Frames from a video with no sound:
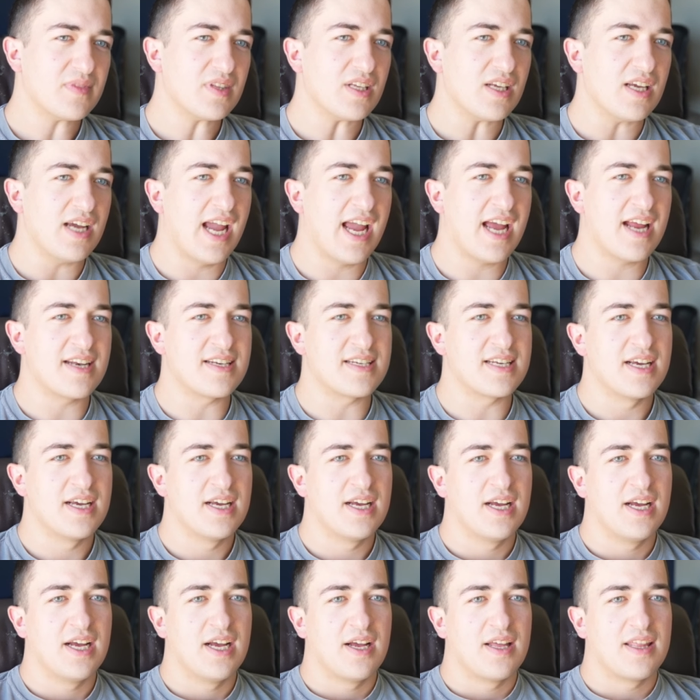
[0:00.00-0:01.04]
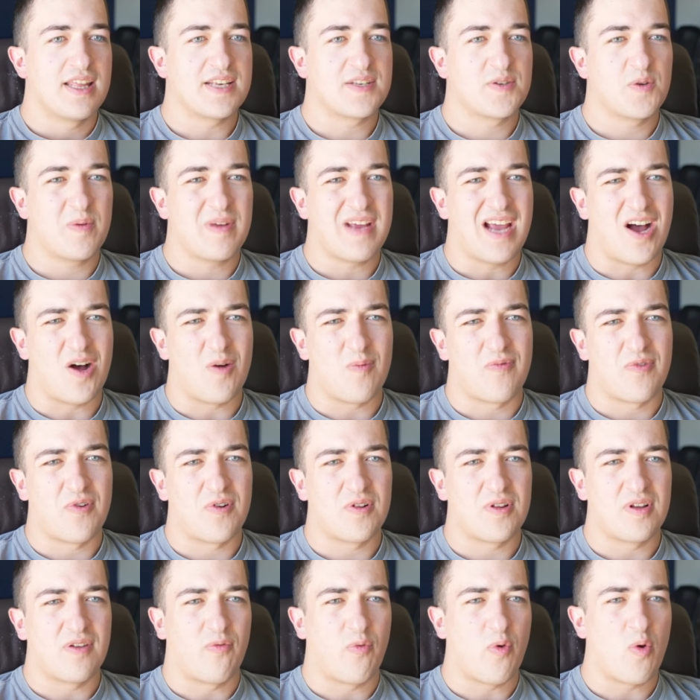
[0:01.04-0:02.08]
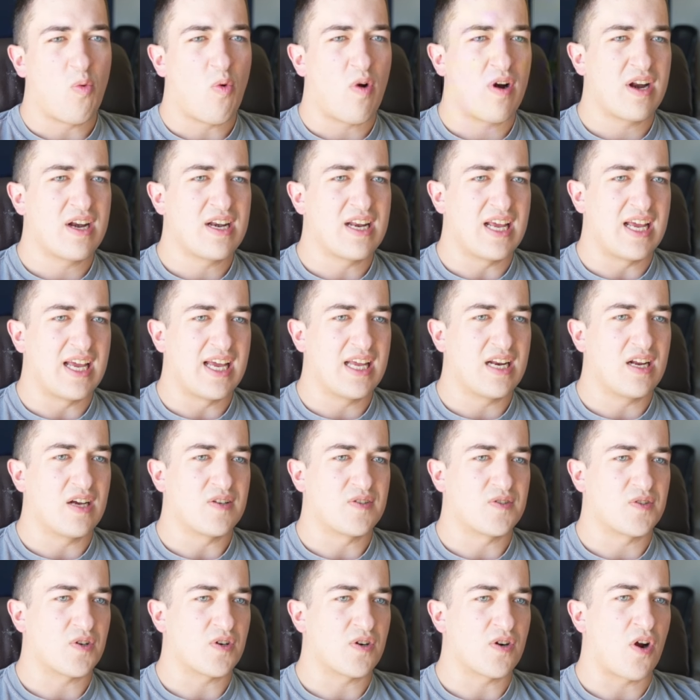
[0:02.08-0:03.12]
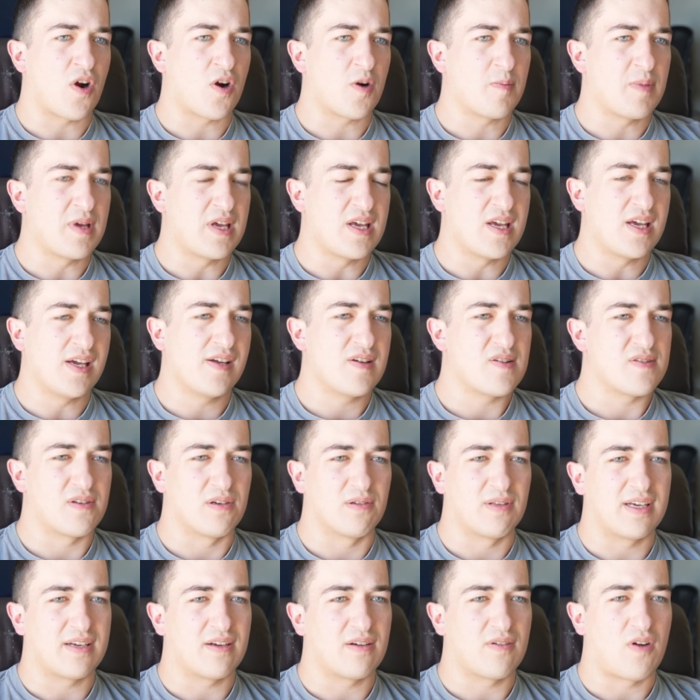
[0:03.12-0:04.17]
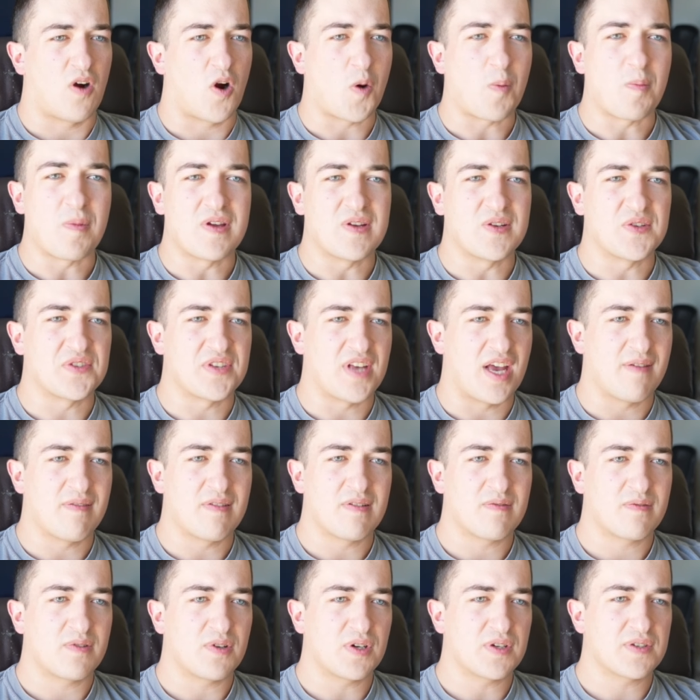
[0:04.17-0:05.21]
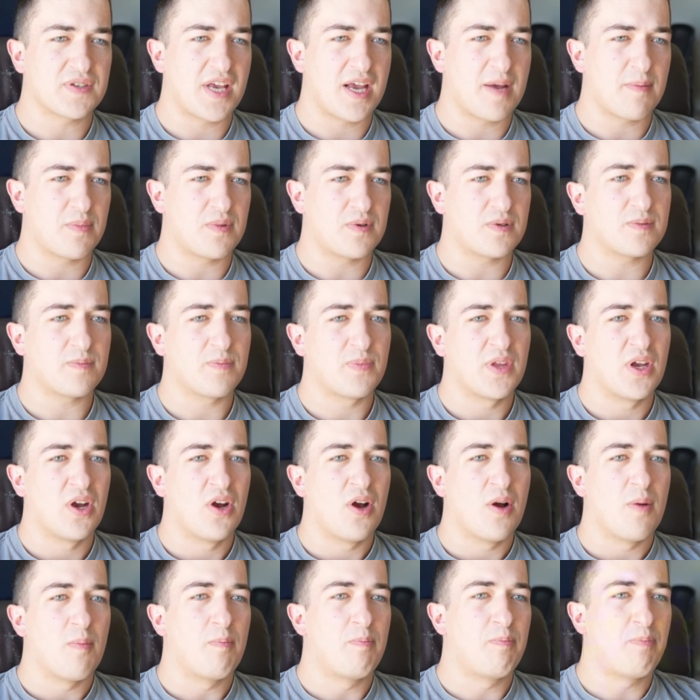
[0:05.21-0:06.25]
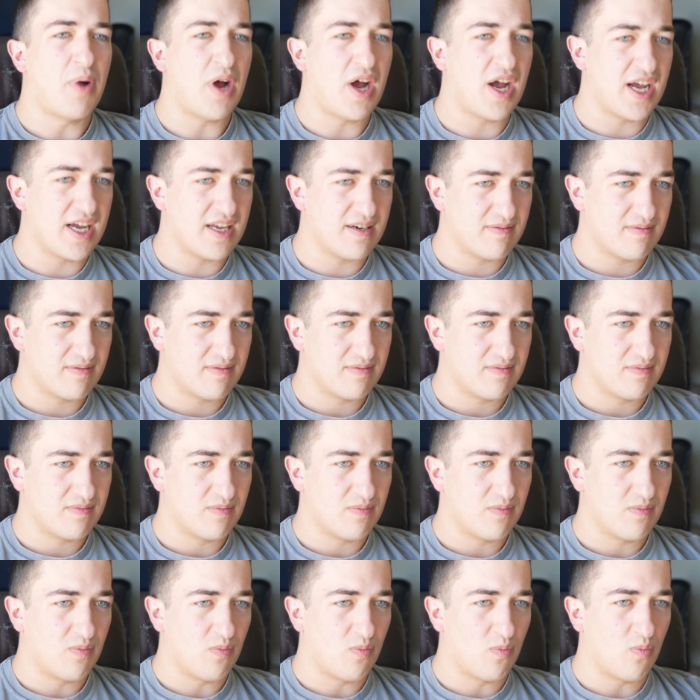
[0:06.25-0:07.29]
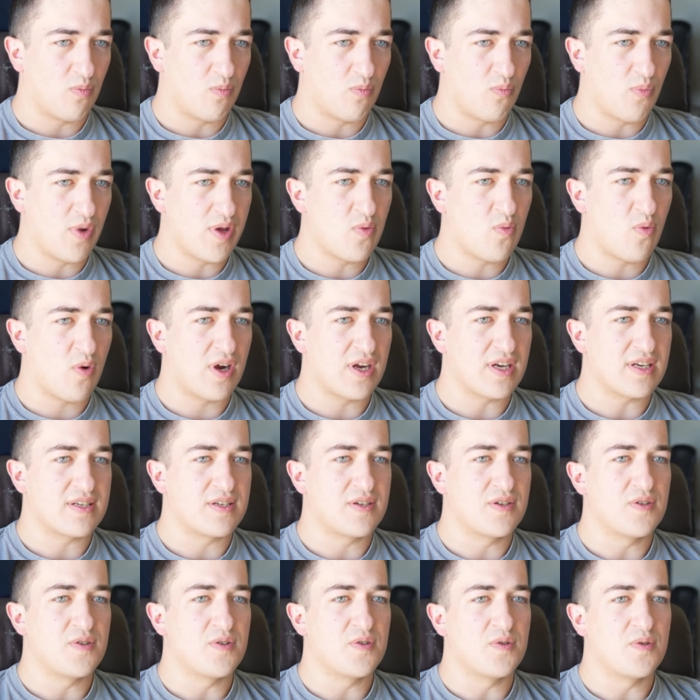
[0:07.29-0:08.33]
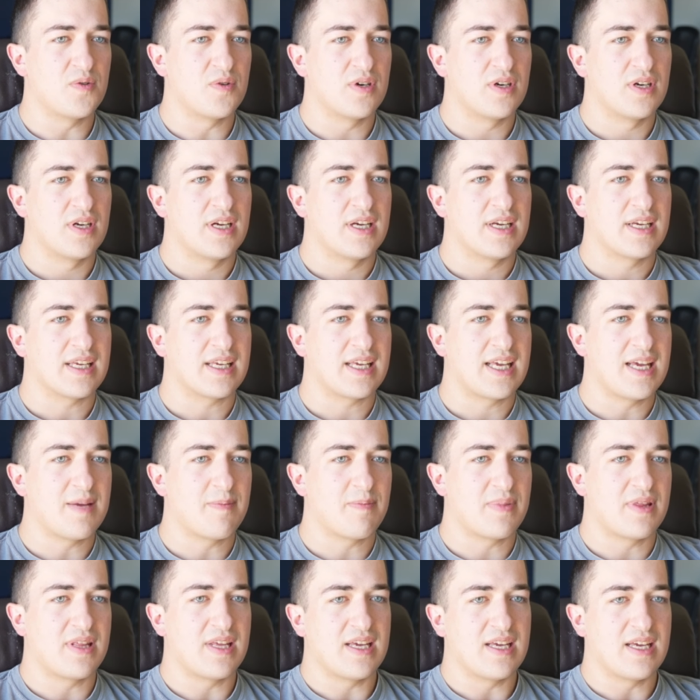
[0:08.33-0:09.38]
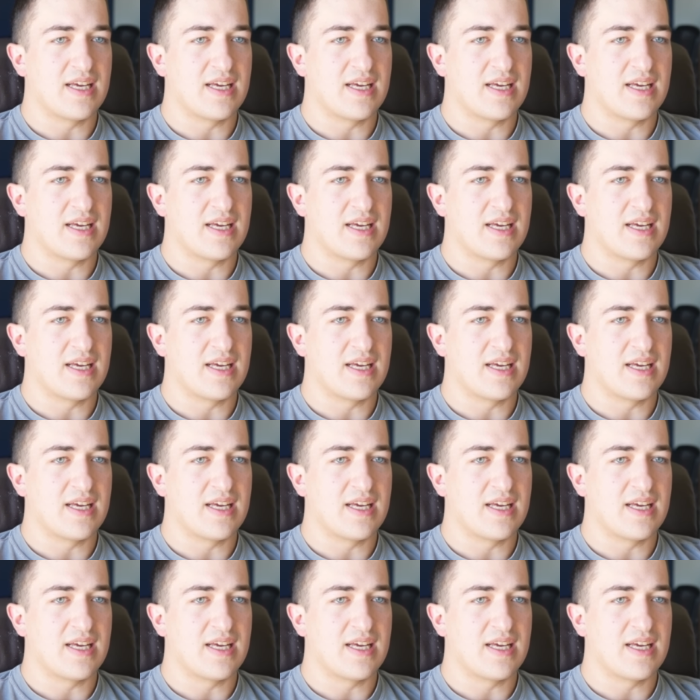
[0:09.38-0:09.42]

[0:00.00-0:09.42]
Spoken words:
And this would be helpful if we wanted to hit a certain RPE, so like RP7, for example, but we want to keep the